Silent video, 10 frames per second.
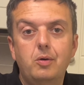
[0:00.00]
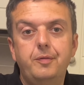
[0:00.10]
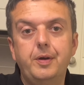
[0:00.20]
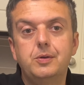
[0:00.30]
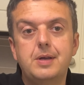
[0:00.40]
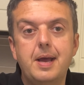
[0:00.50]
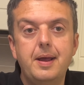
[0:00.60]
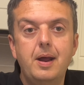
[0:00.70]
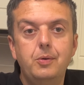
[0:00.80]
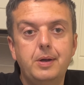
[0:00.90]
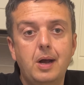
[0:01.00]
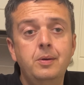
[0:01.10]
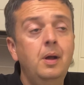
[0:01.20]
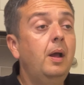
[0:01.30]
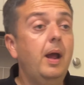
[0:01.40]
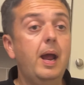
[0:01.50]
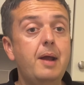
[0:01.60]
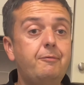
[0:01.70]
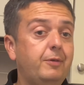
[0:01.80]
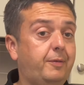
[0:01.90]
of reviews out there who go,
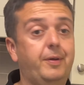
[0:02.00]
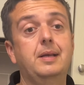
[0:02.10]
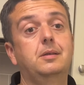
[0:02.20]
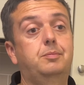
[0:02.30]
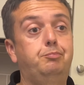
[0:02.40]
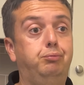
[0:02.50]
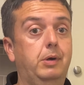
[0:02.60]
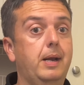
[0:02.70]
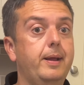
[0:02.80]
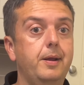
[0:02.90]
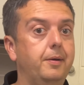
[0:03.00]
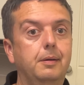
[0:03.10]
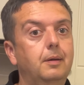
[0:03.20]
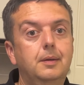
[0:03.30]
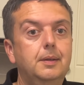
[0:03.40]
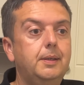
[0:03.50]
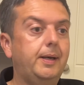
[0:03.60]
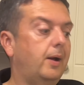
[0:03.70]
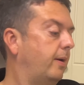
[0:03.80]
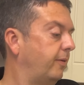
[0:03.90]
everything's brilliant, you
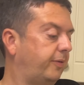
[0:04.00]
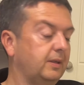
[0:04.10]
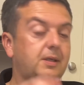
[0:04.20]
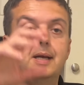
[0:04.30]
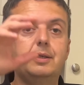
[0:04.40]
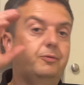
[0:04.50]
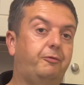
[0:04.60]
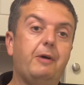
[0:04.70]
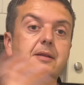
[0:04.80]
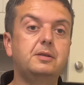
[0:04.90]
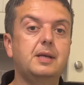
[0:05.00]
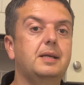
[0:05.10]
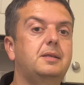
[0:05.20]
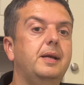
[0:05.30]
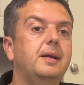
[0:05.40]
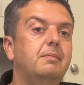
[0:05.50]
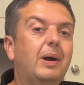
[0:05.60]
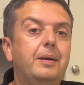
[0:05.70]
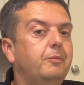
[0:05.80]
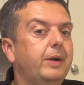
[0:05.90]
know, everything tastes fantastic,
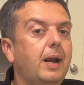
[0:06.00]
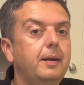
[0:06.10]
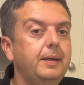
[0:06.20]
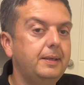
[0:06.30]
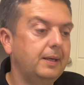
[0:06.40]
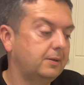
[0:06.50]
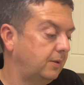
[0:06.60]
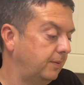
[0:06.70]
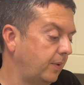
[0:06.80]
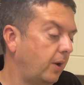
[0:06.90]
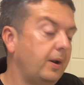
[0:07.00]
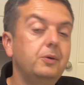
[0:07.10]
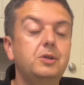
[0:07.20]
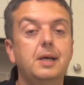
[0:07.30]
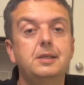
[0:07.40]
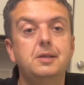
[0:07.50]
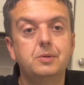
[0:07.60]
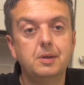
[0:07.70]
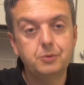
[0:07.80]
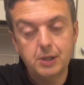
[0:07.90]
when in reality it doesn't. I know taste is
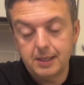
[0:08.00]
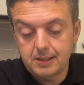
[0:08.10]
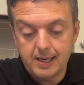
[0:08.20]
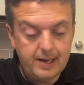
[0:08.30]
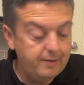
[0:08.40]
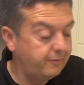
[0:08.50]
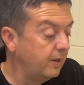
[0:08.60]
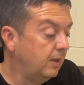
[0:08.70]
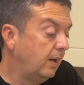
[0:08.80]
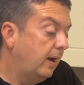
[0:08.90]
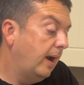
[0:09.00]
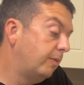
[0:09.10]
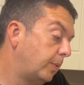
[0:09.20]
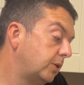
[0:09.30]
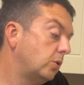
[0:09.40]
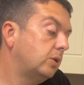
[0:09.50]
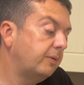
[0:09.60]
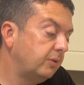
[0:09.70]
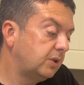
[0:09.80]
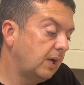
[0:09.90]
subjective, everybody's got
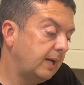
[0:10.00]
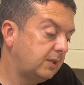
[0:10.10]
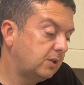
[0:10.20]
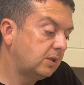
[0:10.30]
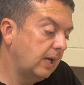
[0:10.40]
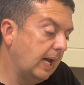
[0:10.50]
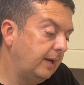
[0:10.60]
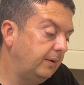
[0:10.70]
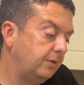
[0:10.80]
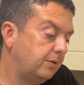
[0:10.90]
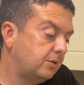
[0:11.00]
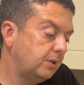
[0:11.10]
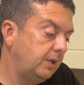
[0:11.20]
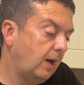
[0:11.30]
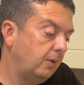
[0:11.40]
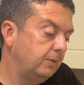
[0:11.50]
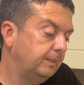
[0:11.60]
different tastes, and, you know,